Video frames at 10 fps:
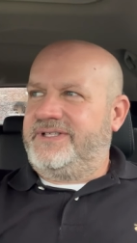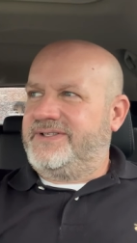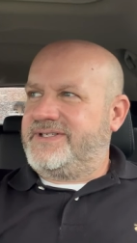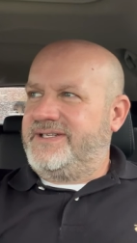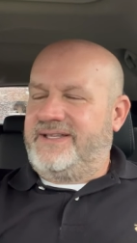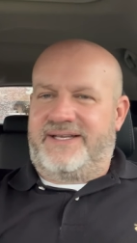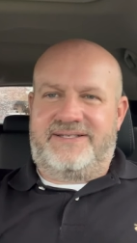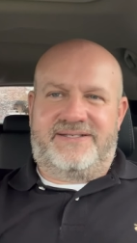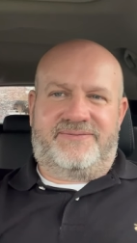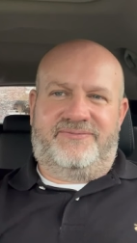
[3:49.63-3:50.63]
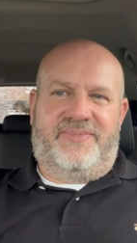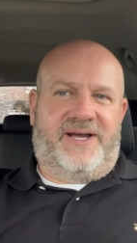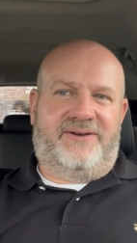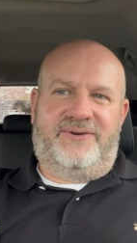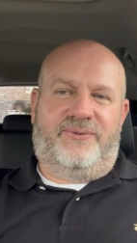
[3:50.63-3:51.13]
you'll see like just
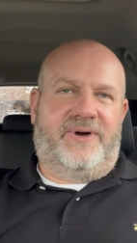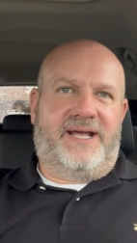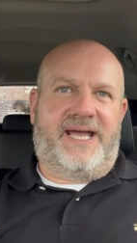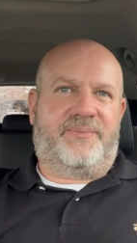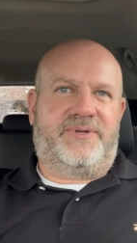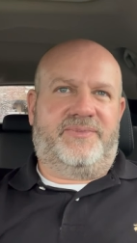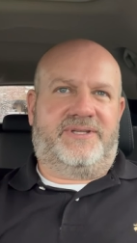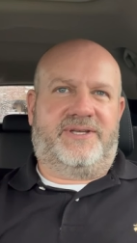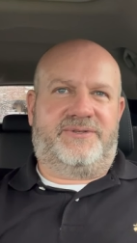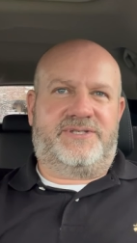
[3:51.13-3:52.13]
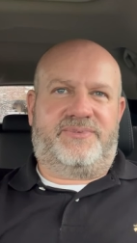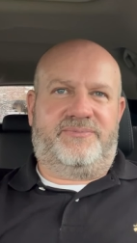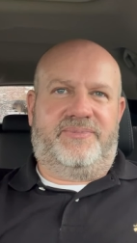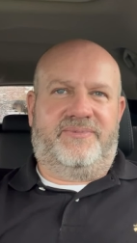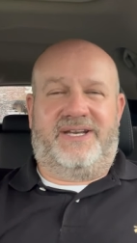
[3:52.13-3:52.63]
I don't know what happened, but they'll just be
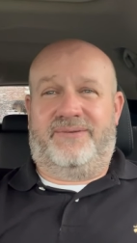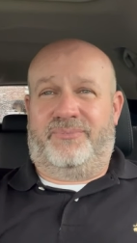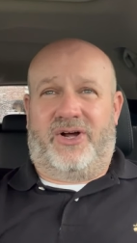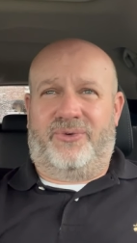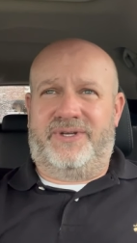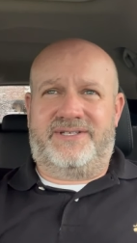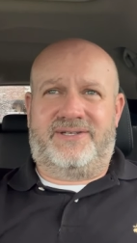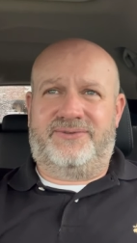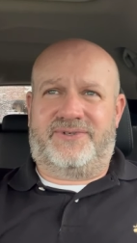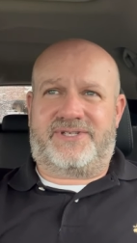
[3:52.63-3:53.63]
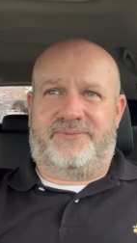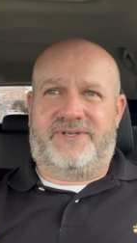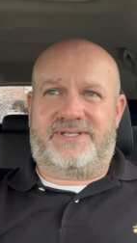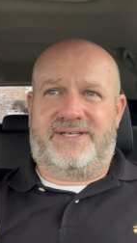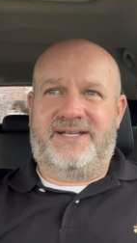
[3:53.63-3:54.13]
and Ballwin too for some
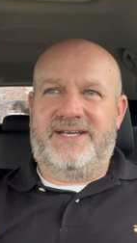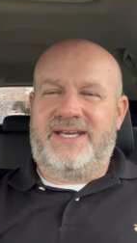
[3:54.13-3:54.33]
reason.